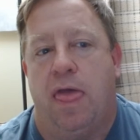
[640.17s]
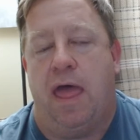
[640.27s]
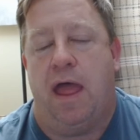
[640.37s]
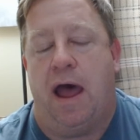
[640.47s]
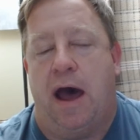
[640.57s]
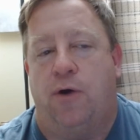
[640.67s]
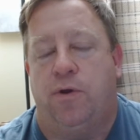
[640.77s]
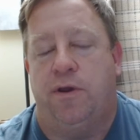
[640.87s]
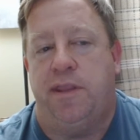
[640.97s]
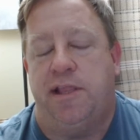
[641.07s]
how
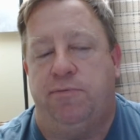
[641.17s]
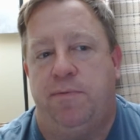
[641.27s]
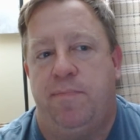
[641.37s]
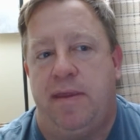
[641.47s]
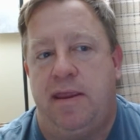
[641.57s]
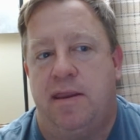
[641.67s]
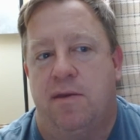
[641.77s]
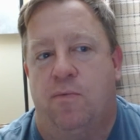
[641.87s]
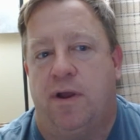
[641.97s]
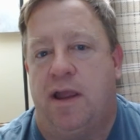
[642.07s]
good this would be
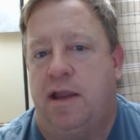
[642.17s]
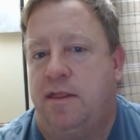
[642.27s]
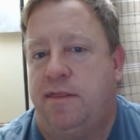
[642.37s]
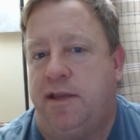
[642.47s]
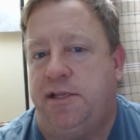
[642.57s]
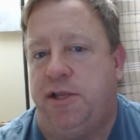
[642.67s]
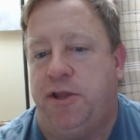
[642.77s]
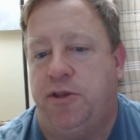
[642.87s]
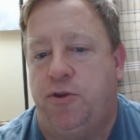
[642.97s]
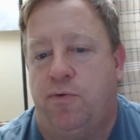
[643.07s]
and what kind of things you
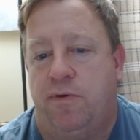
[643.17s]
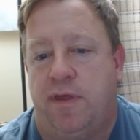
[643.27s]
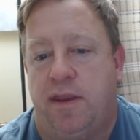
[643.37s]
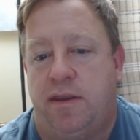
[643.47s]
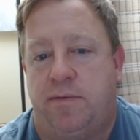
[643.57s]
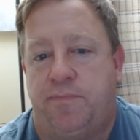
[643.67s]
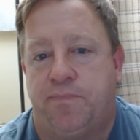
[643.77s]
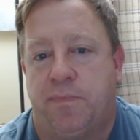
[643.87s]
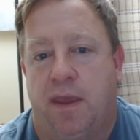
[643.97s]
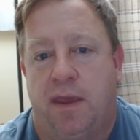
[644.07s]
could do with it?
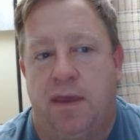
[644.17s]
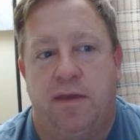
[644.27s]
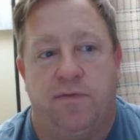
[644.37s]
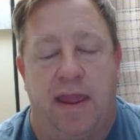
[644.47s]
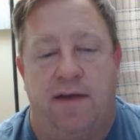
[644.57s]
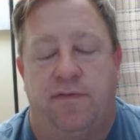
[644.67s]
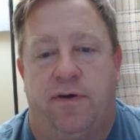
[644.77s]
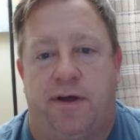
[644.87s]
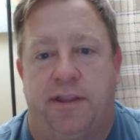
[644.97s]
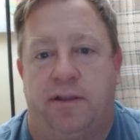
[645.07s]
If you have
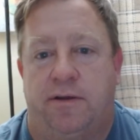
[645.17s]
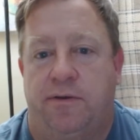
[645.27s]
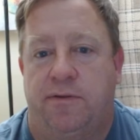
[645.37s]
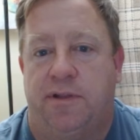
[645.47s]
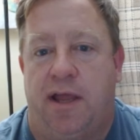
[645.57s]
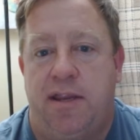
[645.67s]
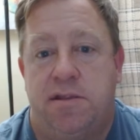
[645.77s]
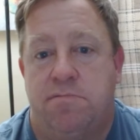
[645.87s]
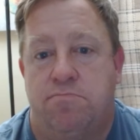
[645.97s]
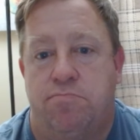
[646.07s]
thoughts along those
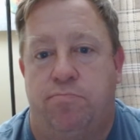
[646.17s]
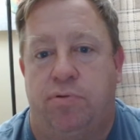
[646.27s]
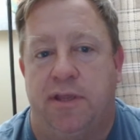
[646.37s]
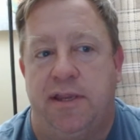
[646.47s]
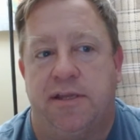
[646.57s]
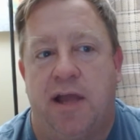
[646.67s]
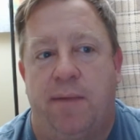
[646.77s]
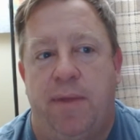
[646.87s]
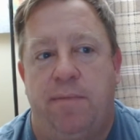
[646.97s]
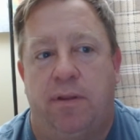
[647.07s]
lines, please
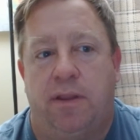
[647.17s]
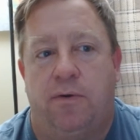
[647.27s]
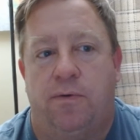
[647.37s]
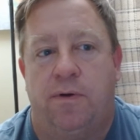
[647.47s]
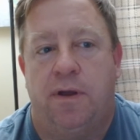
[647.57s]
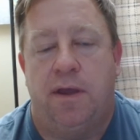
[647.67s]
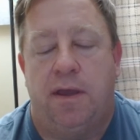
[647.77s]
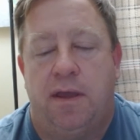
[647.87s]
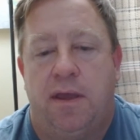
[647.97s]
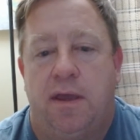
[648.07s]
comment below.
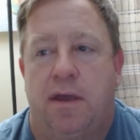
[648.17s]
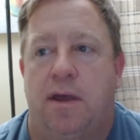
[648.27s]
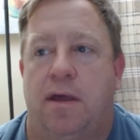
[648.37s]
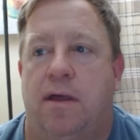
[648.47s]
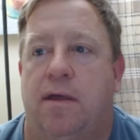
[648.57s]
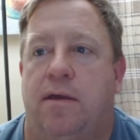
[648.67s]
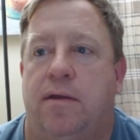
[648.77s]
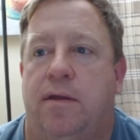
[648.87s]
Uh,